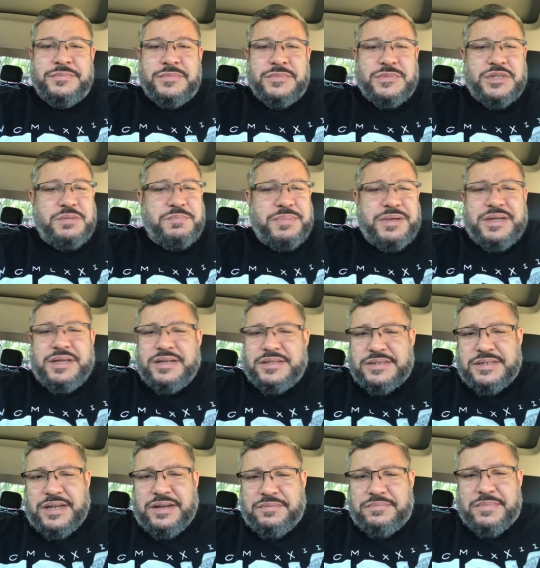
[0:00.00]
just be
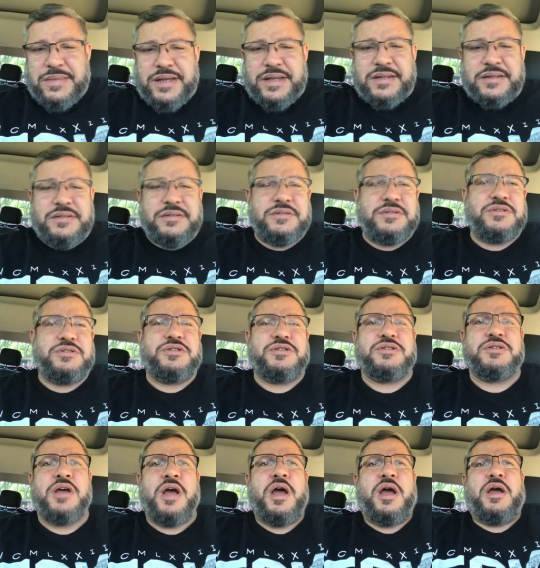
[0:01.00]
yourself, man. Just
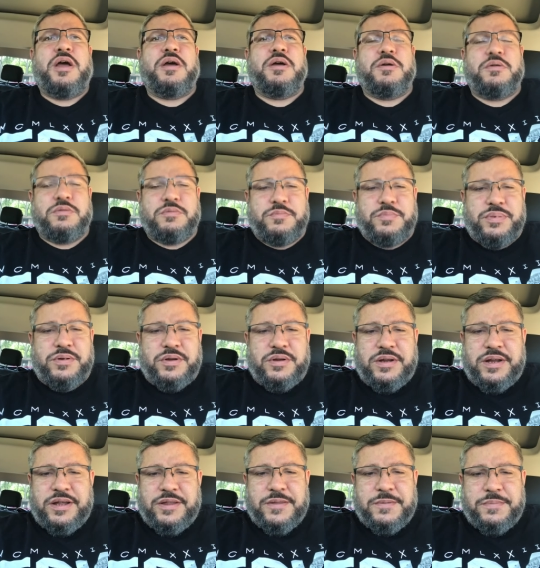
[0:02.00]
be
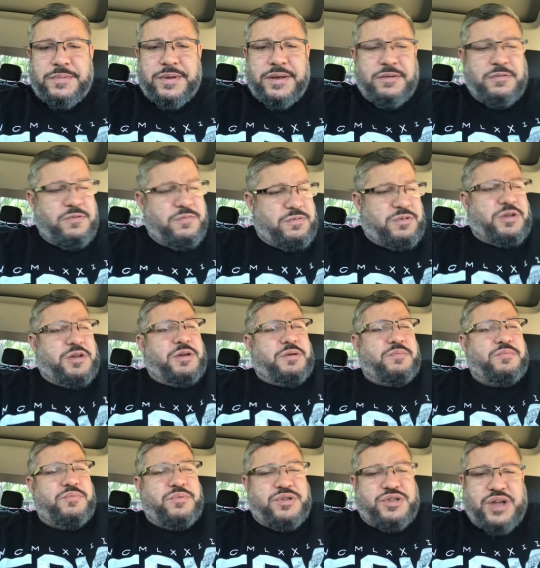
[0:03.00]
either bit
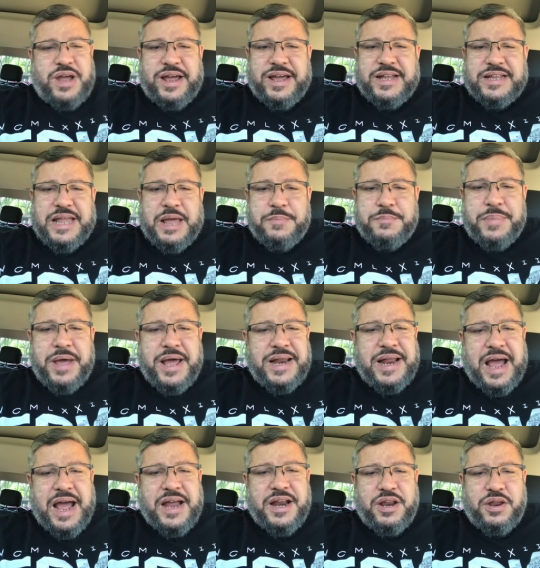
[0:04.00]
try to get that bit
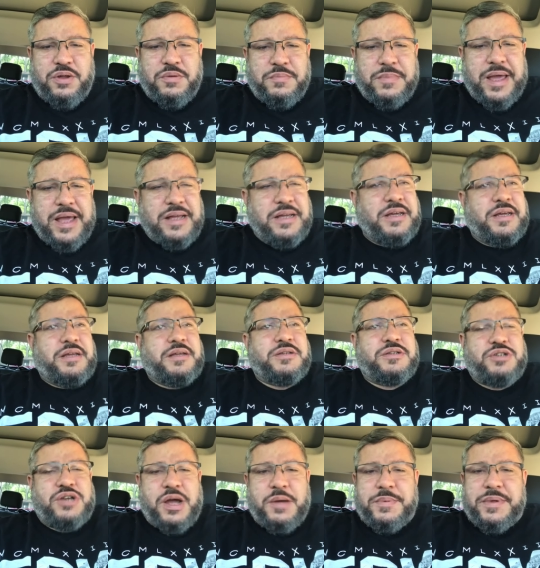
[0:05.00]
out of you, man.
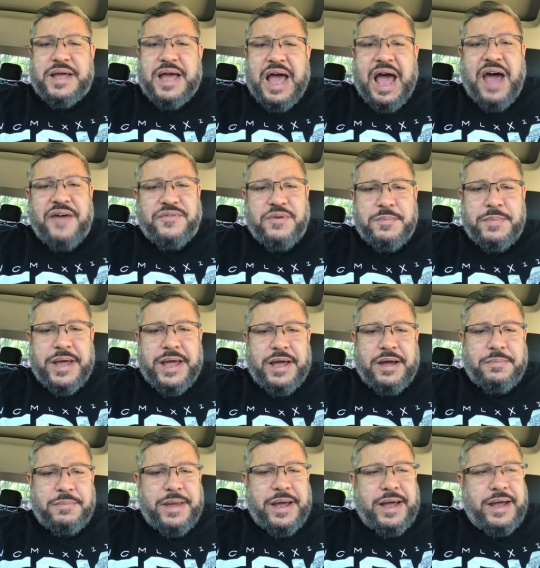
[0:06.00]
Try to be an alpha male,
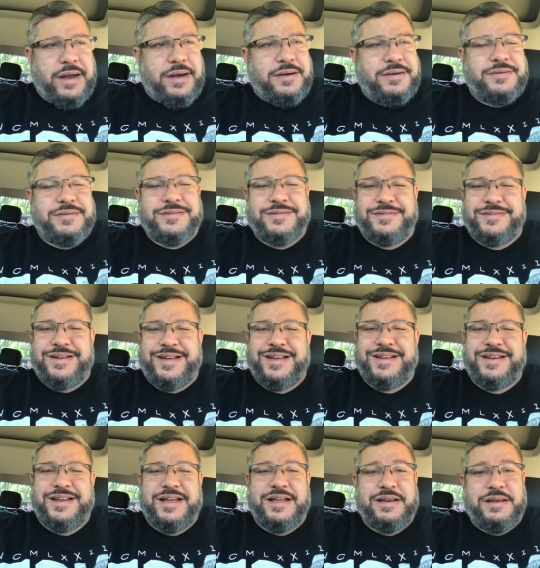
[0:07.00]
man. All right,
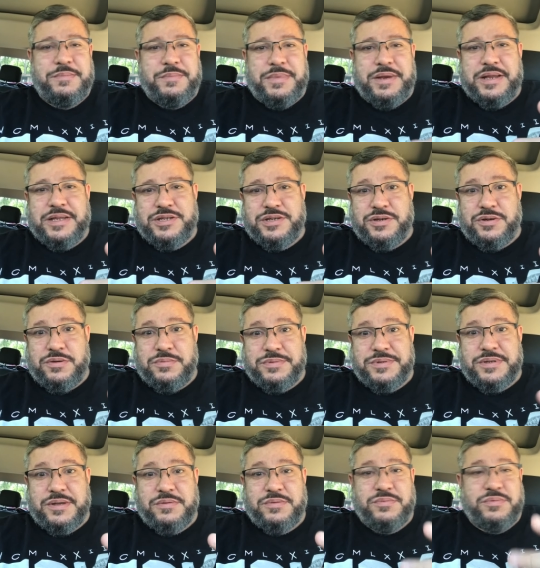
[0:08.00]
now let me let you go. I'm
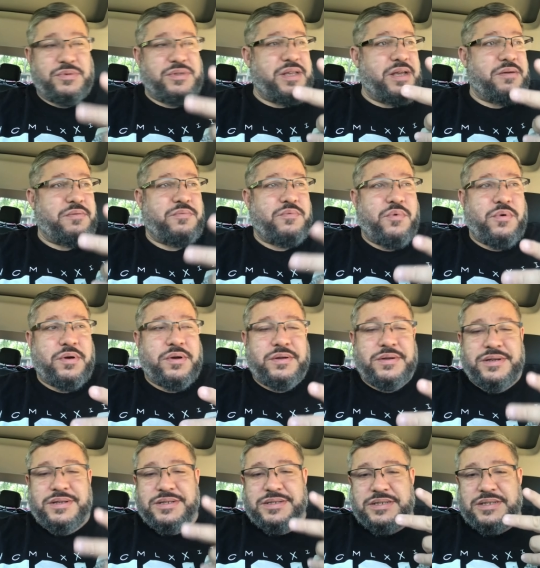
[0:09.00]
gonna take a walk
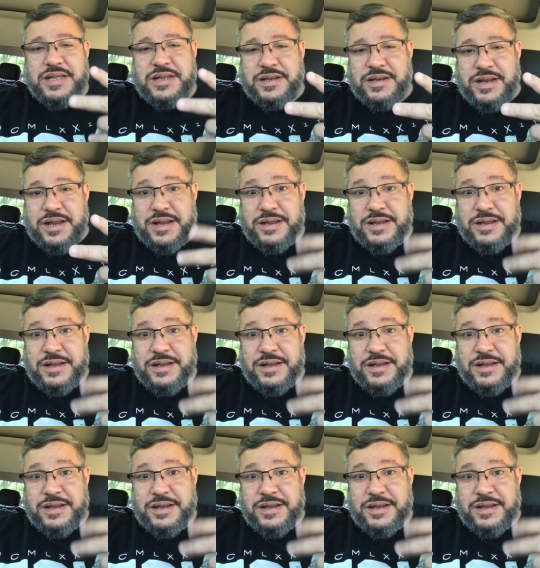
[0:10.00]
in the sun.